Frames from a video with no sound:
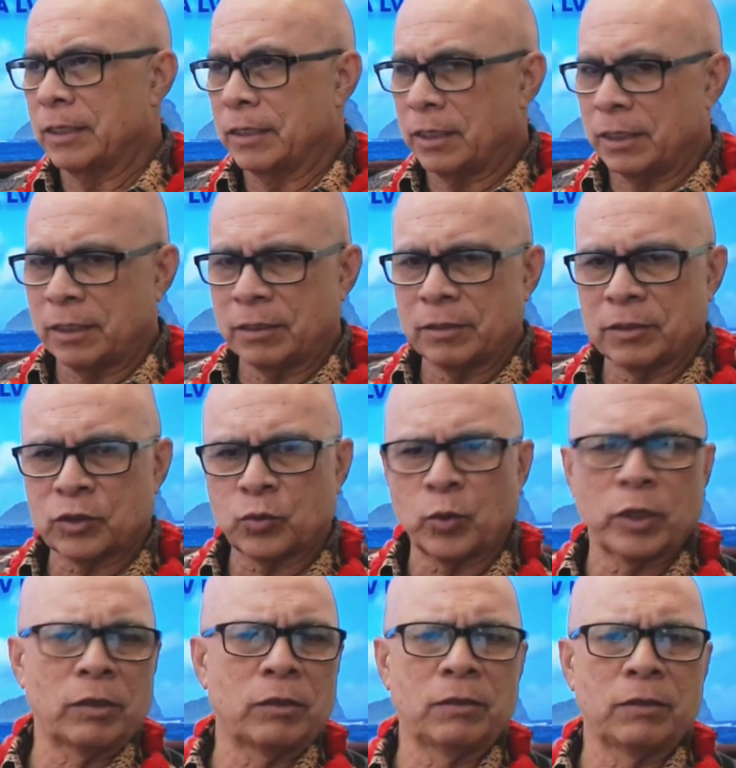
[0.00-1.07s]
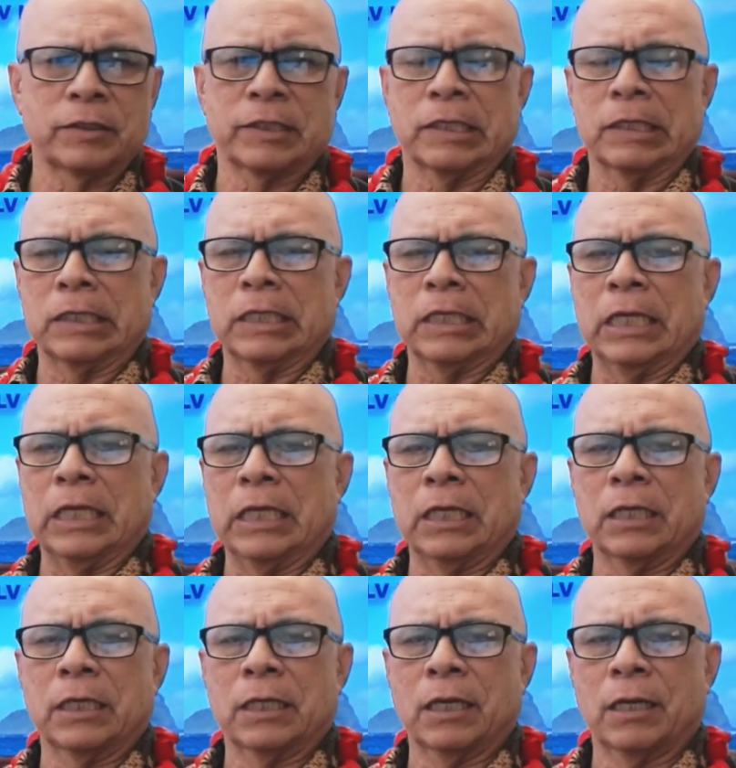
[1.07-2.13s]
the swells and
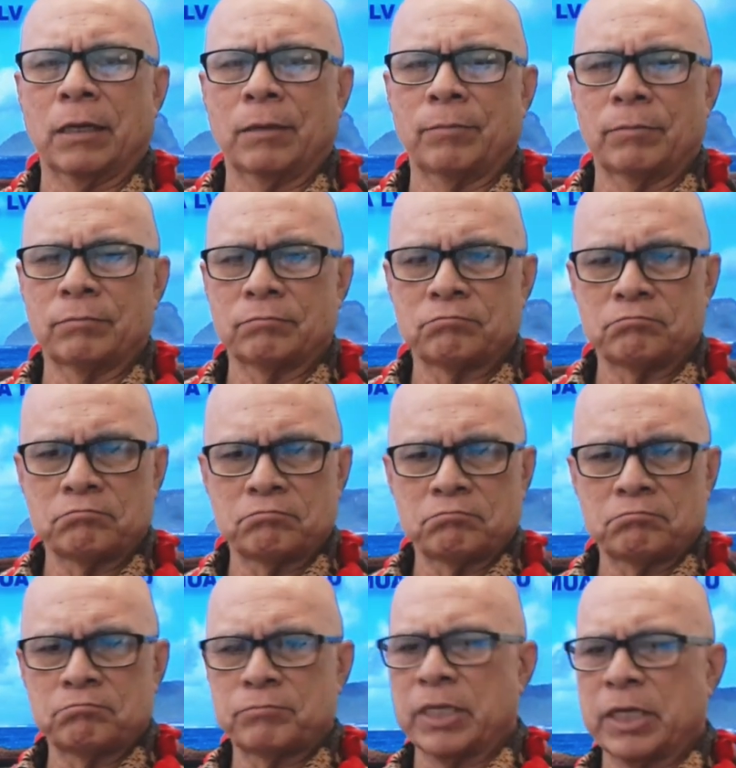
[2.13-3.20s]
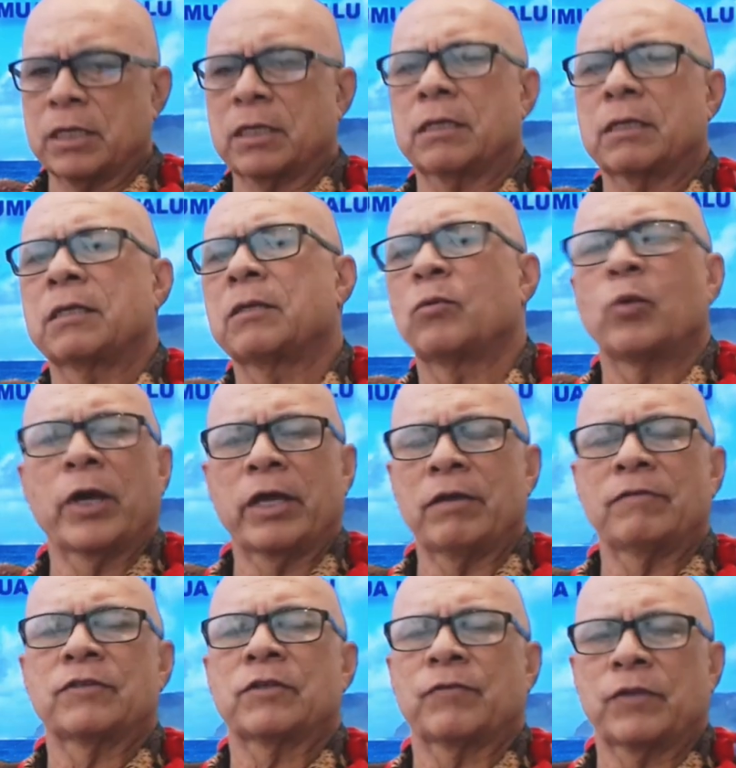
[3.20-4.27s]
the big
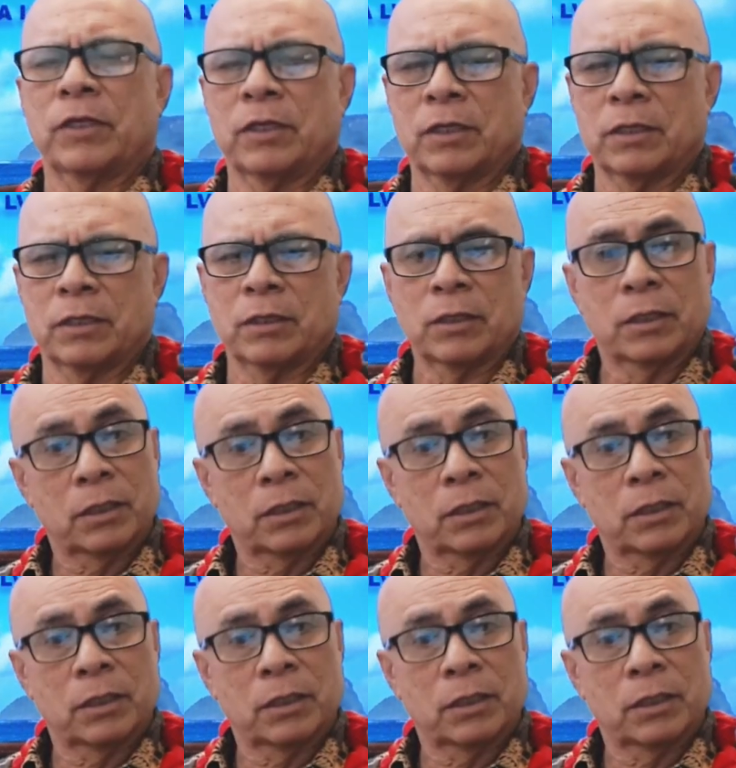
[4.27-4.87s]
waves of the